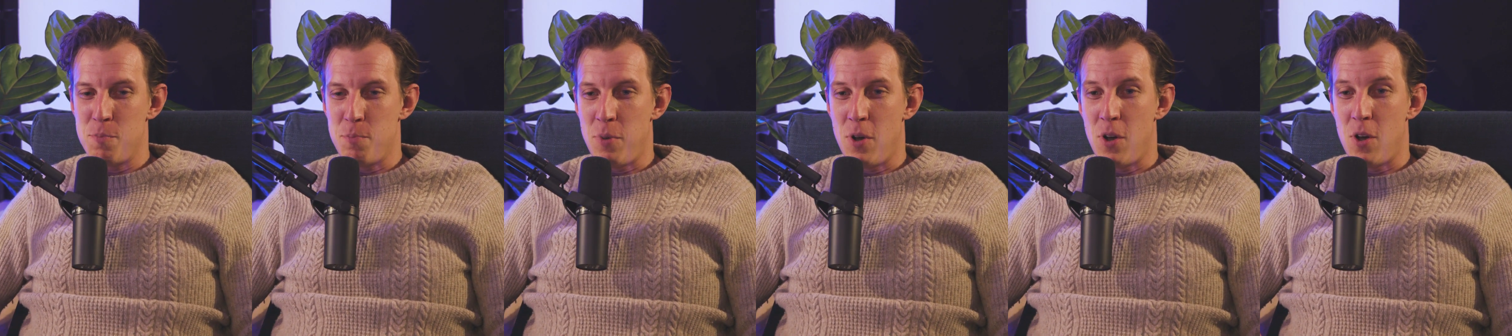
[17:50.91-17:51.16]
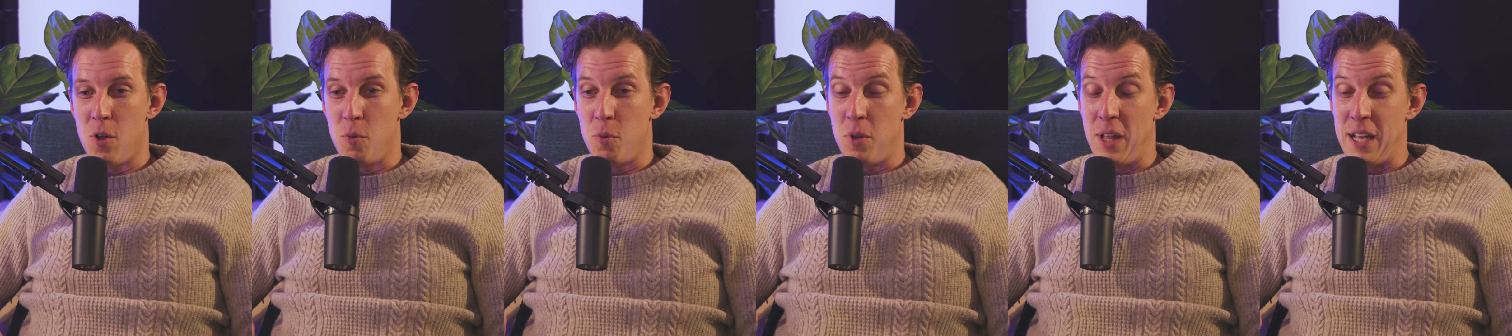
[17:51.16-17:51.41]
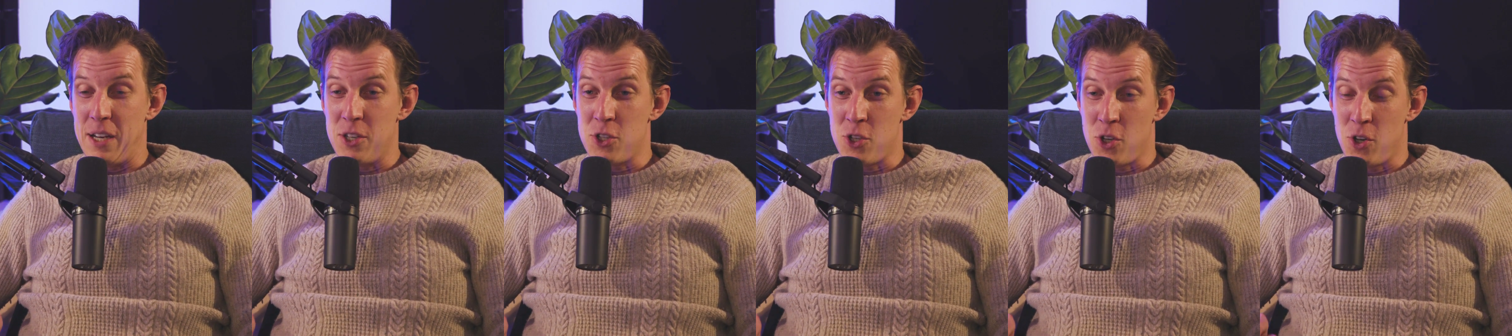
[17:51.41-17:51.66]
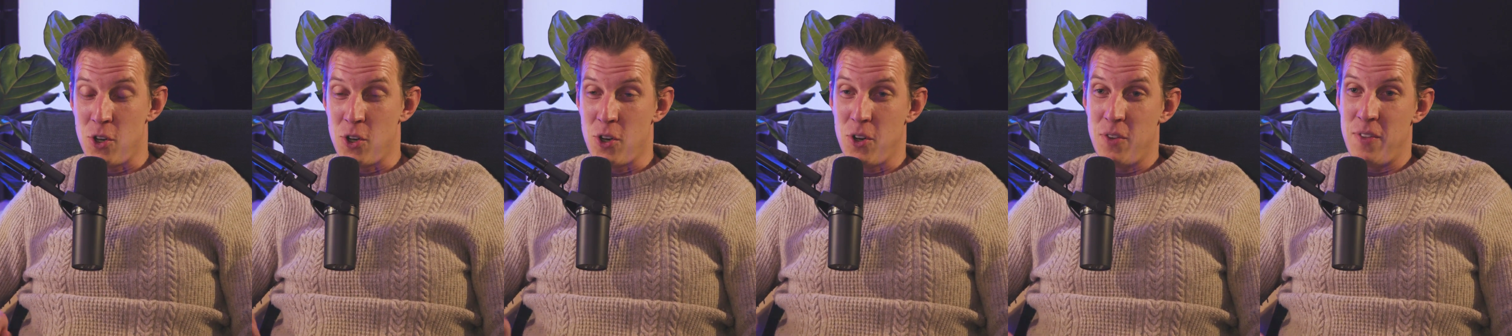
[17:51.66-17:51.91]
Paul will like
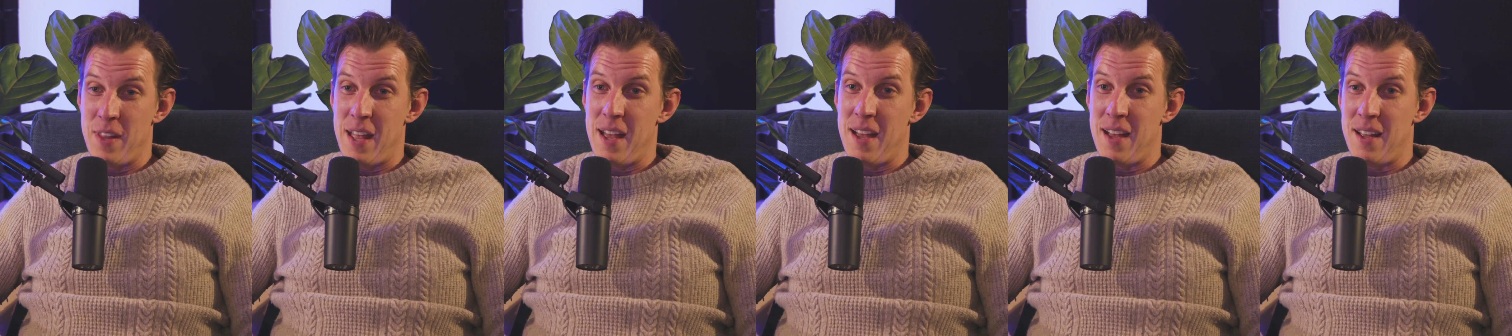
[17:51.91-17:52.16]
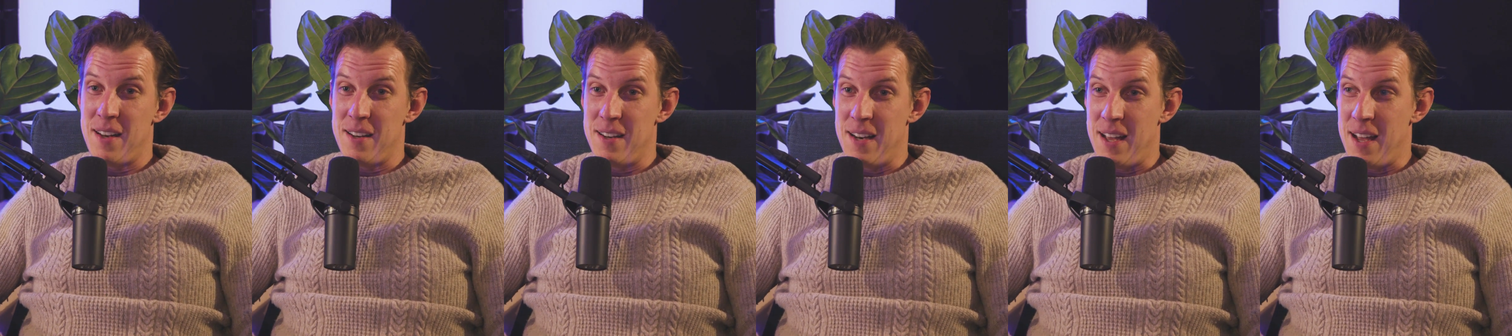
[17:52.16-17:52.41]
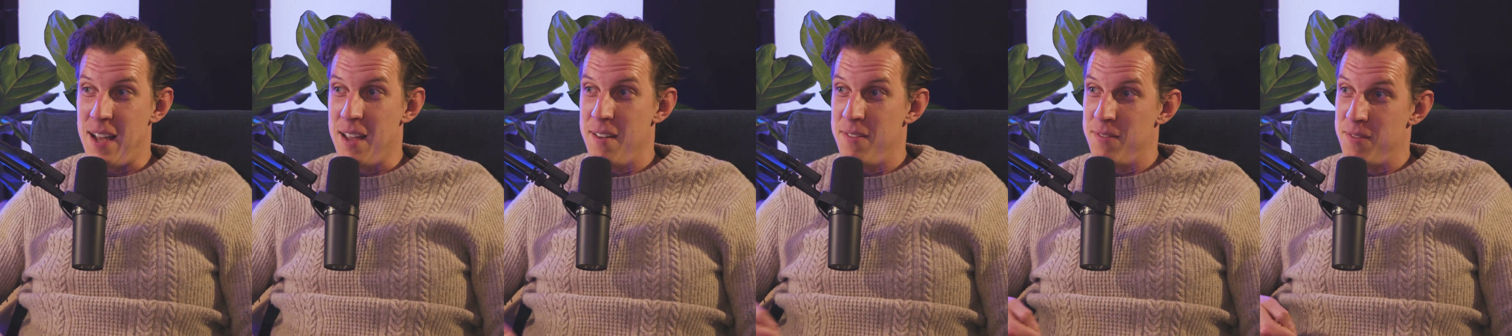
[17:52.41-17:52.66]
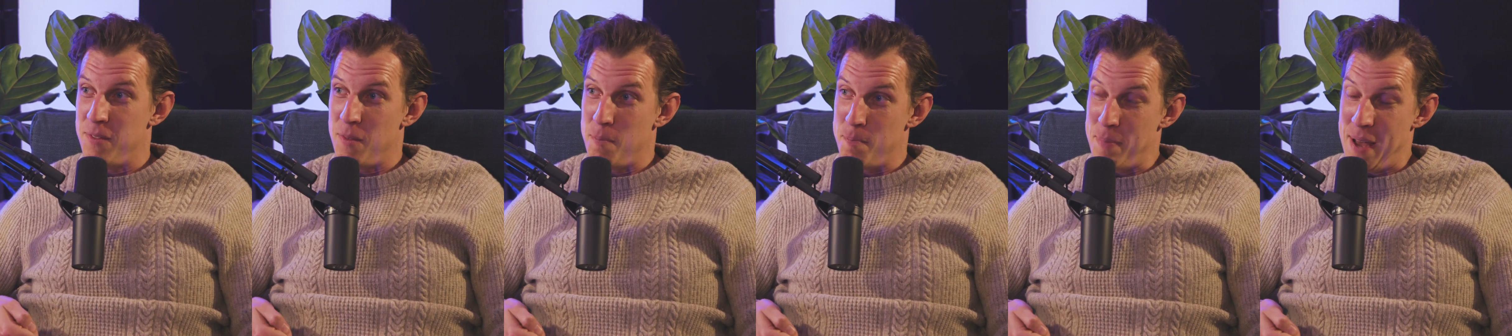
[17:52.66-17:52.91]
turn that
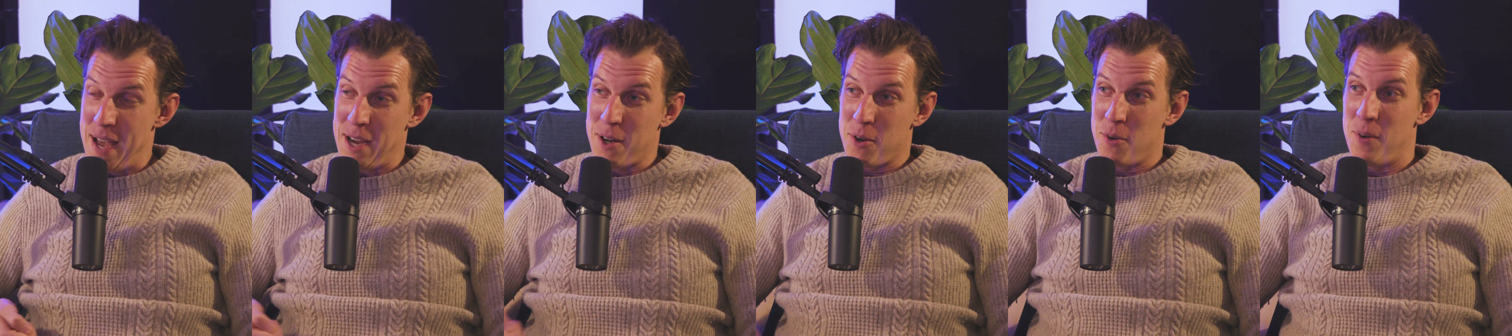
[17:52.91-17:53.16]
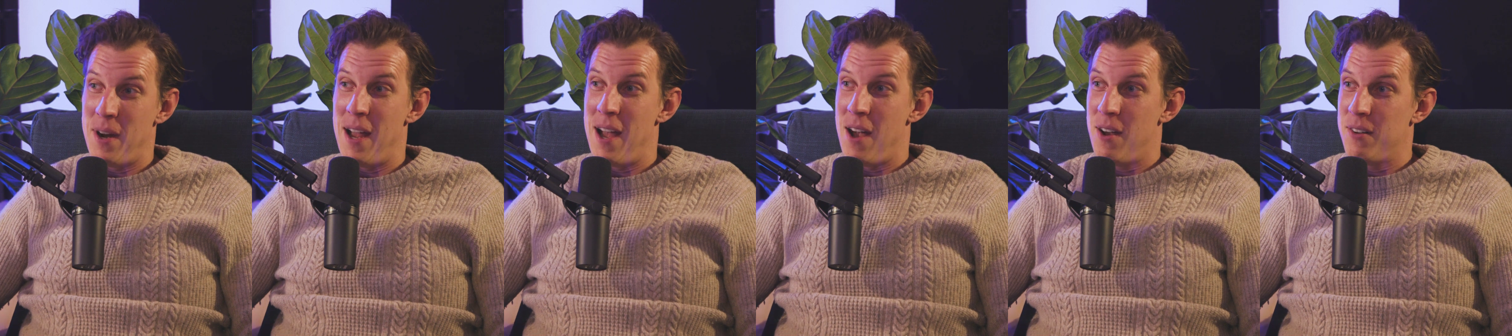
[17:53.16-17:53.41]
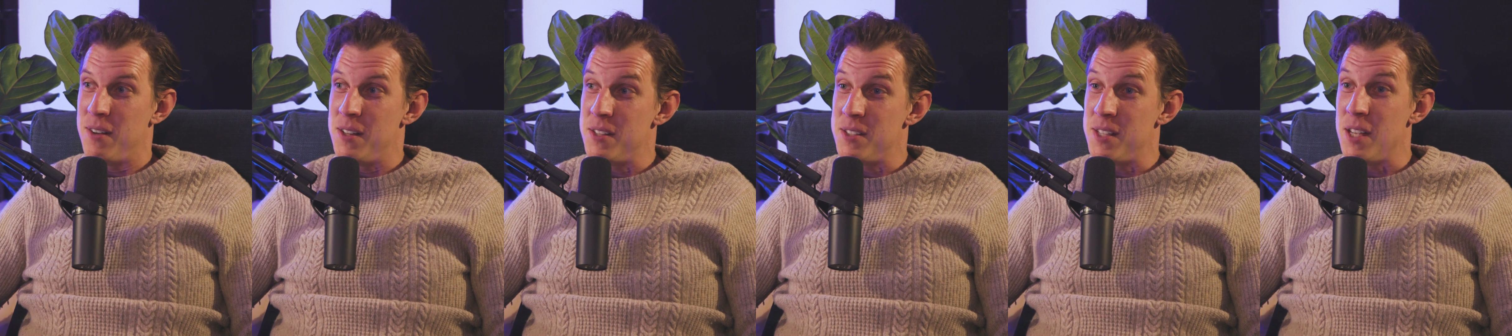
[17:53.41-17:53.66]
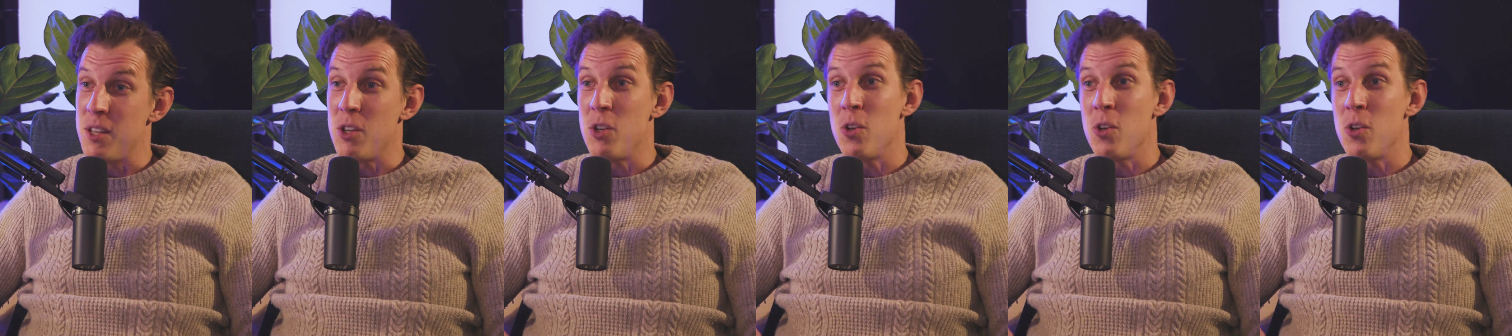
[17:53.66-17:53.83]
knife back around and say,